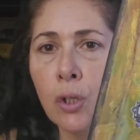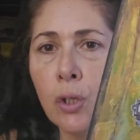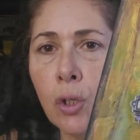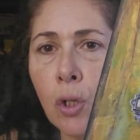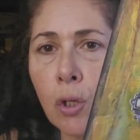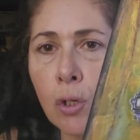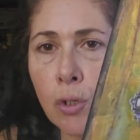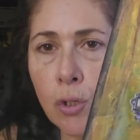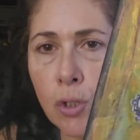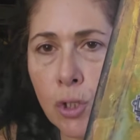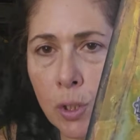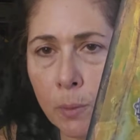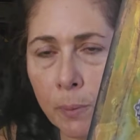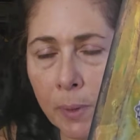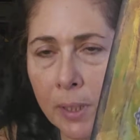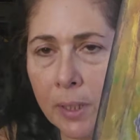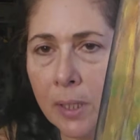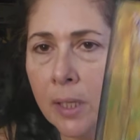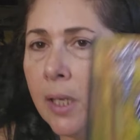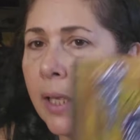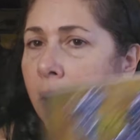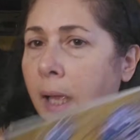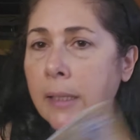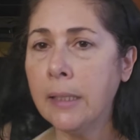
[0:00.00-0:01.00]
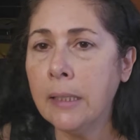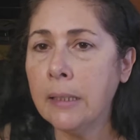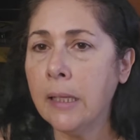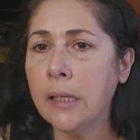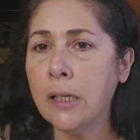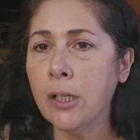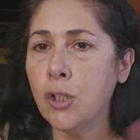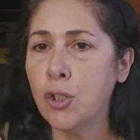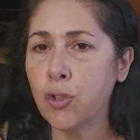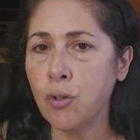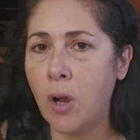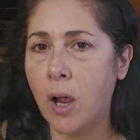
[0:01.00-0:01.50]
look to it. And you
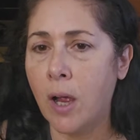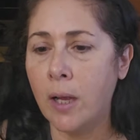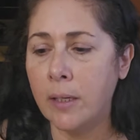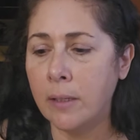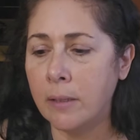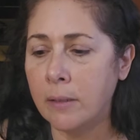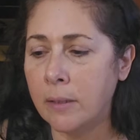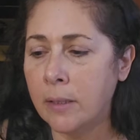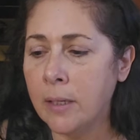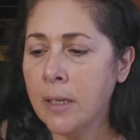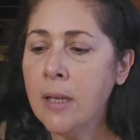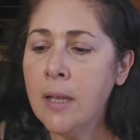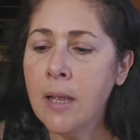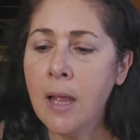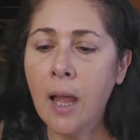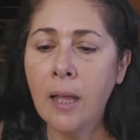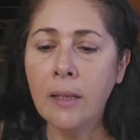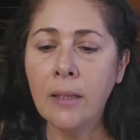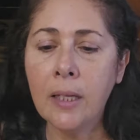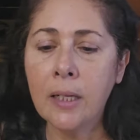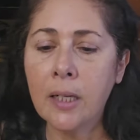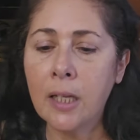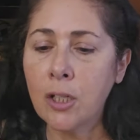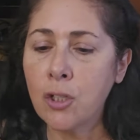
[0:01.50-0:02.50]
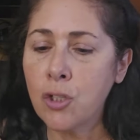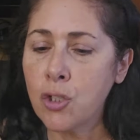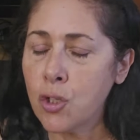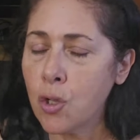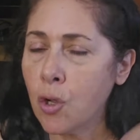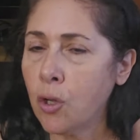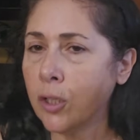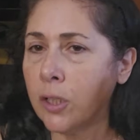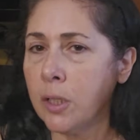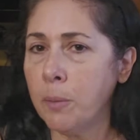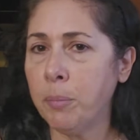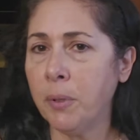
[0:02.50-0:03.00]
let it dry. And then I
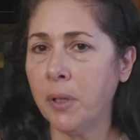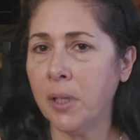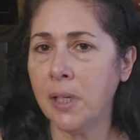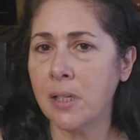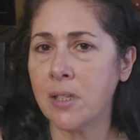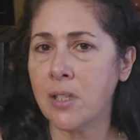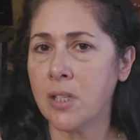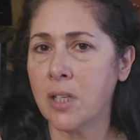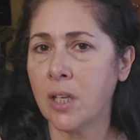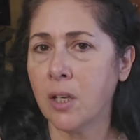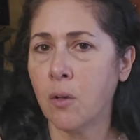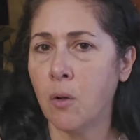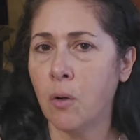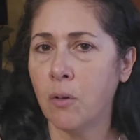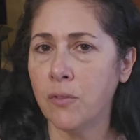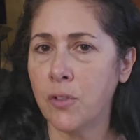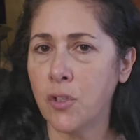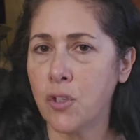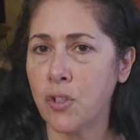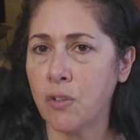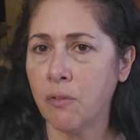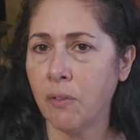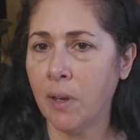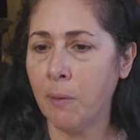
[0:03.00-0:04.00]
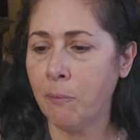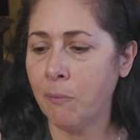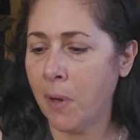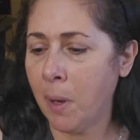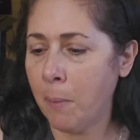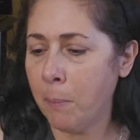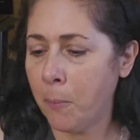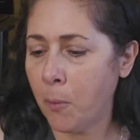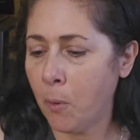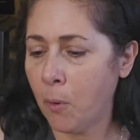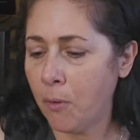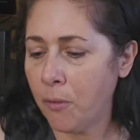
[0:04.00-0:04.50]
took the plastic off, the Saran
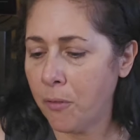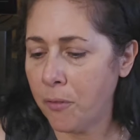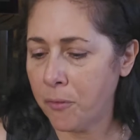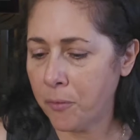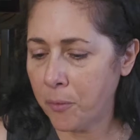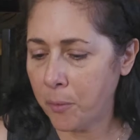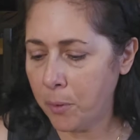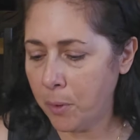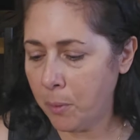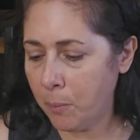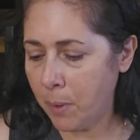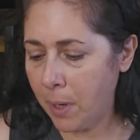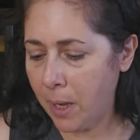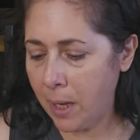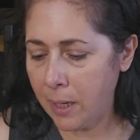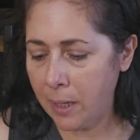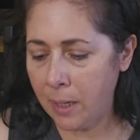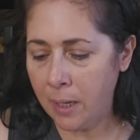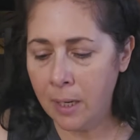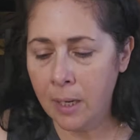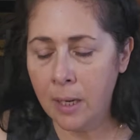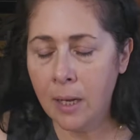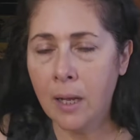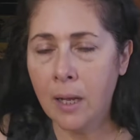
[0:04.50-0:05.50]
Wrap off, threw it away.